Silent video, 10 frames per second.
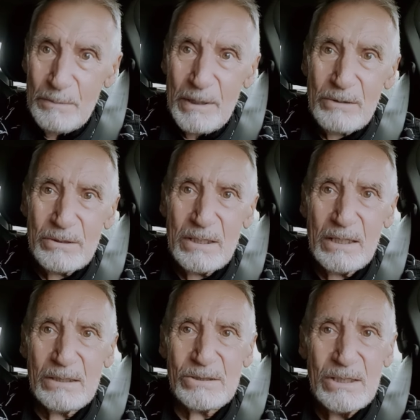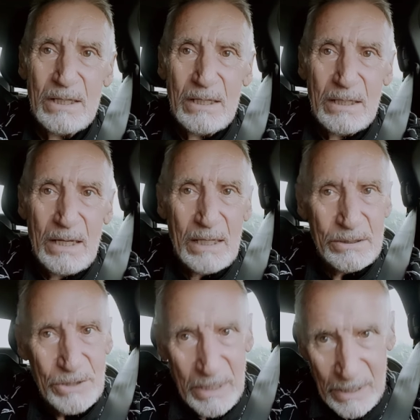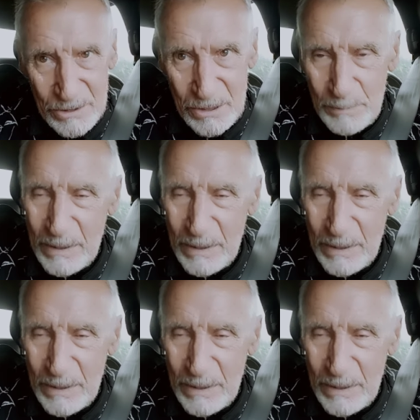about things and she has